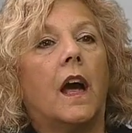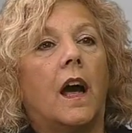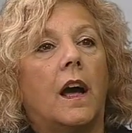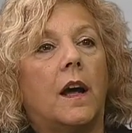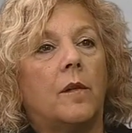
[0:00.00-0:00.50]

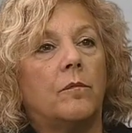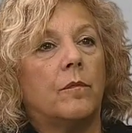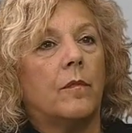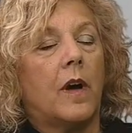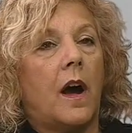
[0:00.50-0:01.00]

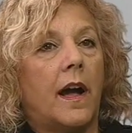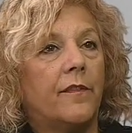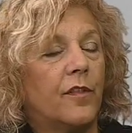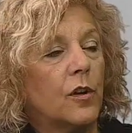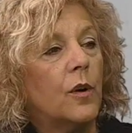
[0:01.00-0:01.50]
I
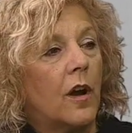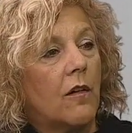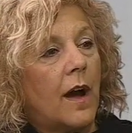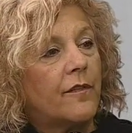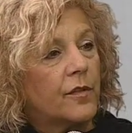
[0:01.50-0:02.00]
flew her
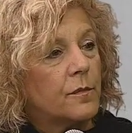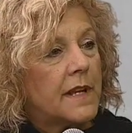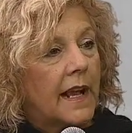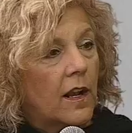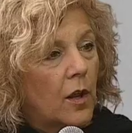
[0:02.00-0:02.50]
up from
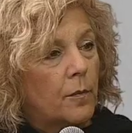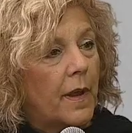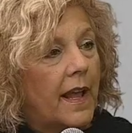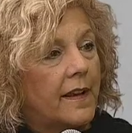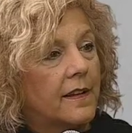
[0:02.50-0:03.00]

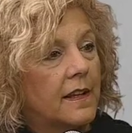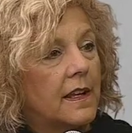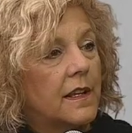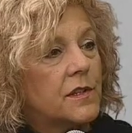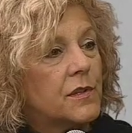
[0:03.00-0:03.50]
Tacloban
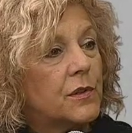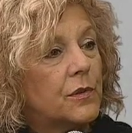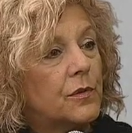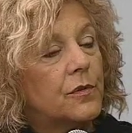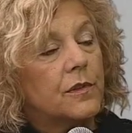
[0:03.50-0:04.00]

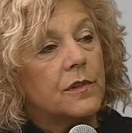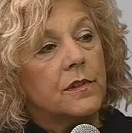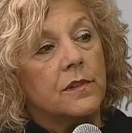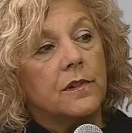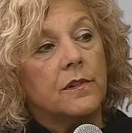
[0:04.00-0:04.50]
to
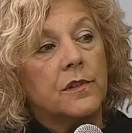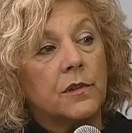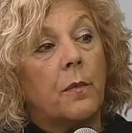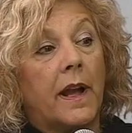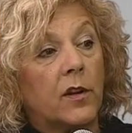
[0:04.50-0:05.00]

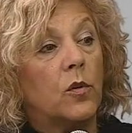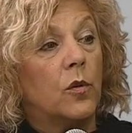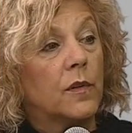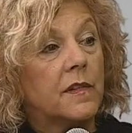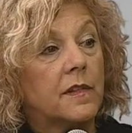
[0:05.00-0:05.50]
do my
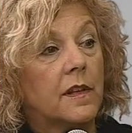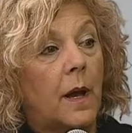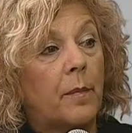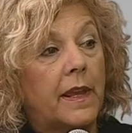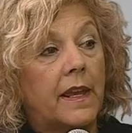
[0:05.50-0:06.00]
course
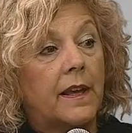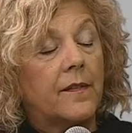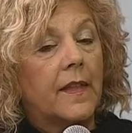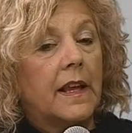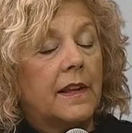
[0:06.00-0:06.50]
up here.
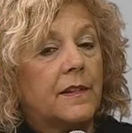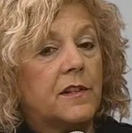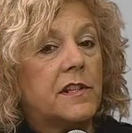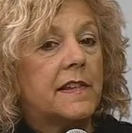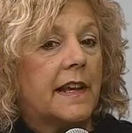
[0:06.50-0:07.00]
So she's